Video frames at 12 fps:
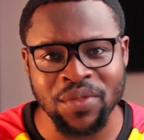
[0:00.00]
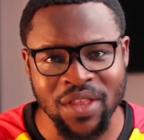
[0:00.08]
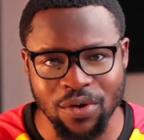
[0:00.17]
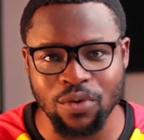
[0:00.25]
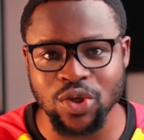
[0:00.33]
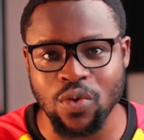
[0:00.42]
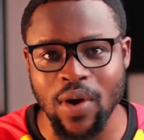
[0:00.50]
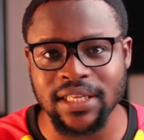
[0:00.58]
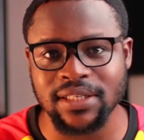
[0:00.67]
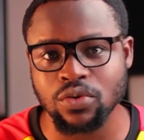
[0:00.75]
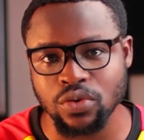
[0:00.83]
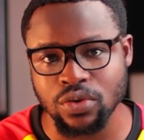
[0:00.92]
He was
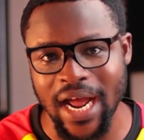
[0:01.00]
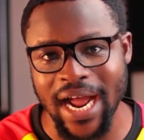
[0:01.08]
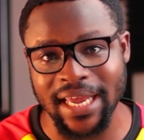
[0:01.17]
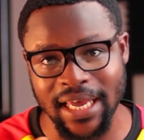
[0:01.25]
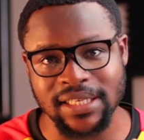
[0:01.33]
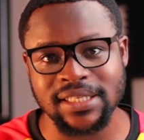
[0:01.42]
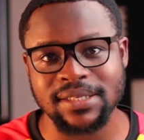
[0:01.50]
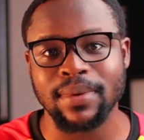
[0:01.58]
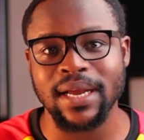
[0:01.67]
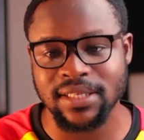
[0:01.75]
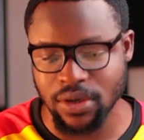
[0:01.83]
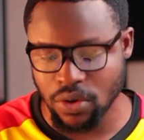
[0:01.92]
quite good against
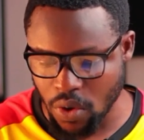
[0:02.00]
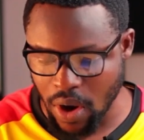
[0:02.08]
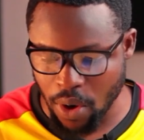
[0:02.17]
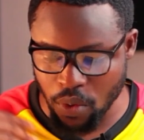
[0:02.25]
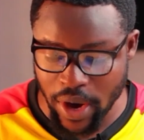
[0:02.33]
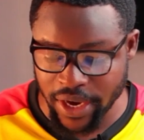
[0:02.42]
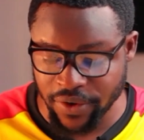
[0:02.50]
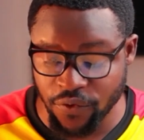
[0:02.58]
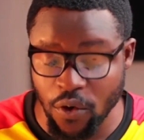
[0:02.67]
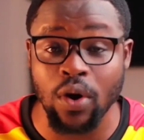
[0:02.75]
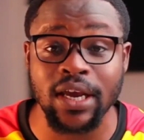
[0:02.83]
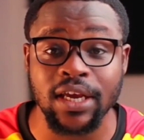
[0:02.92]
Mexico. I'll go in
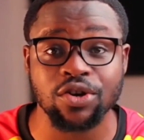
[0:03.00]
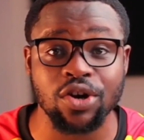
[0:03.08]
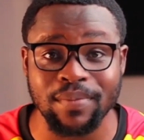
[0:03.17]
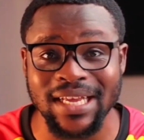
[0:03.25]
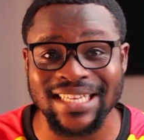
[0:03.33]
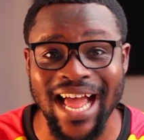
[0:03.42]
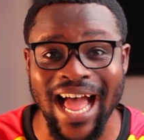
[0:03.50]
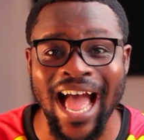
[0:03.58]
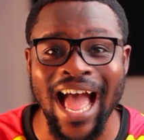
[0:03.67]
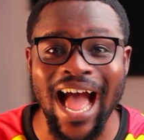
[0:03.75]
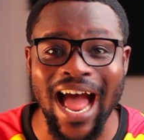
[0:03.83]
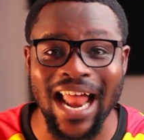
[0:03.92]
for Gideon Mensah
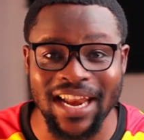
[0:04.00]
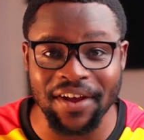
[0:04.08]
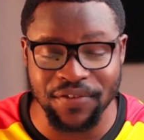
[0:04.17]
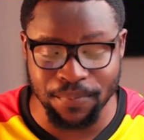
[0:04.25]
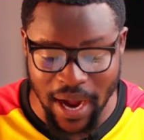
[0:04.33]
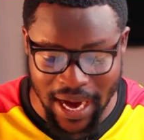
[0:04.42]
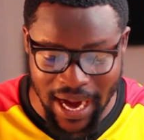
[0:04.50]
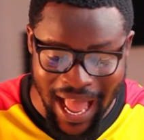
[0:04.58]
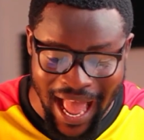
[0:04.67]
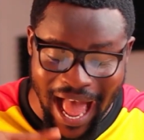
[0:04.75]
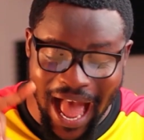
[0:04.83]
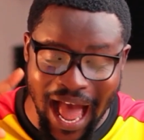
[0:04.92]
at left back.
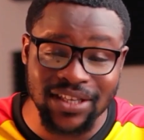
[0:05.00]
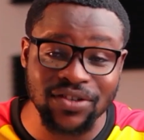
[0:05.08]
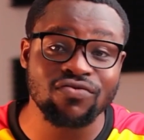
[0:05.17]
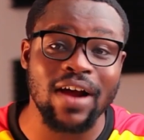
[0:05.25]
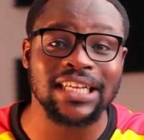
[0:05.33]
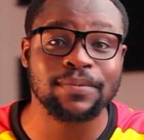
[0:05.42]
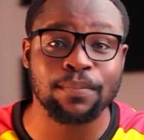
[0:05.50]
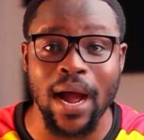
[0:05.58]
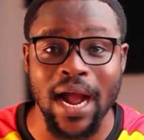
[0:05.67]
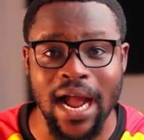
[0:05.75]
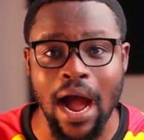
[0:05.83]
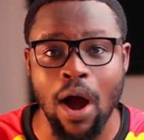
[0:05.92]
At right
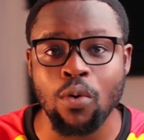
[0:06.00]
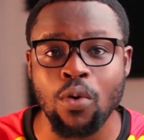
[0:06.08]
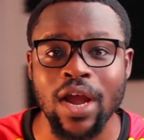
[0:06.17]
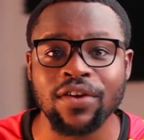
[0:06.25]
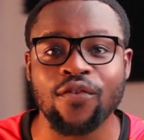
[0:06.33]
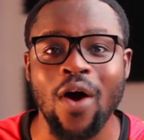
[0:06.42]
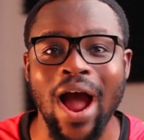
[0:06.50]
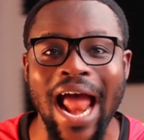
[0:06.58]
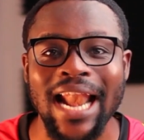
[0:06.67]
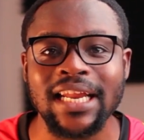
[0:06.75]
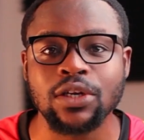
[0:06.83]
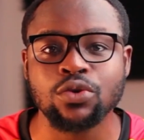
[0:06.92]
back, I'll go in for
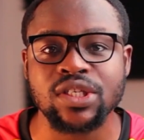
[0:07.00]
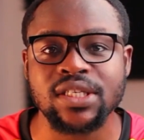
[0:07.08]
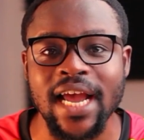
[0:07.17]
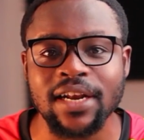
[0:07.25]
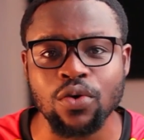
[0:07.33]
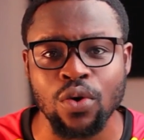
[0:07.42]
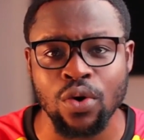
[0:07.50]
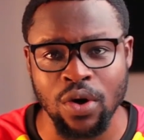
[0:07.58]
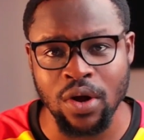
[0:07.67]
seidu